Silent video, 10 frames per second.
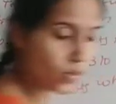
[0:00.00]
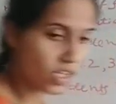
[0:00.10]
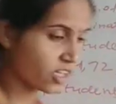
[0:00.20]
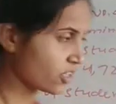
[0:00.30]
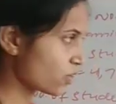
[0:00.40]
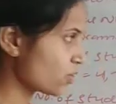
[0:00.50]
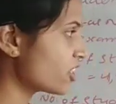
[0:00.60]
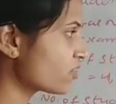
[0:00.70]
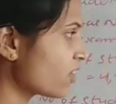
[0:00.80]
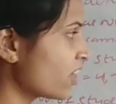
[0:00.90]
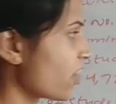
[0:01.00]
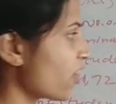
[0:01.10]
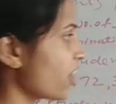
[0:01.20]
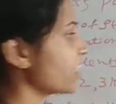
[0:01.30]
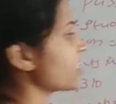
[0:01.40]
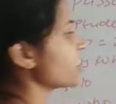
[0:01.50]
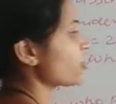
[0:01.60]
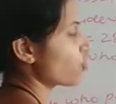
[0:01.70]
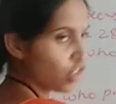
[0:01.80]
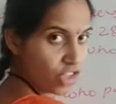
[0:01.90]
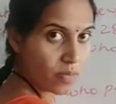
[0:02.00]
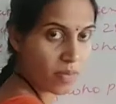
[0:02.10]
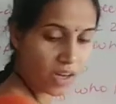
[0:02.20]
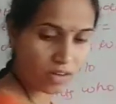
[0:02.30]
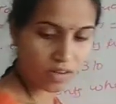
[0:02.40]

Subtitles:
Okay, so that's why I have written the question mark.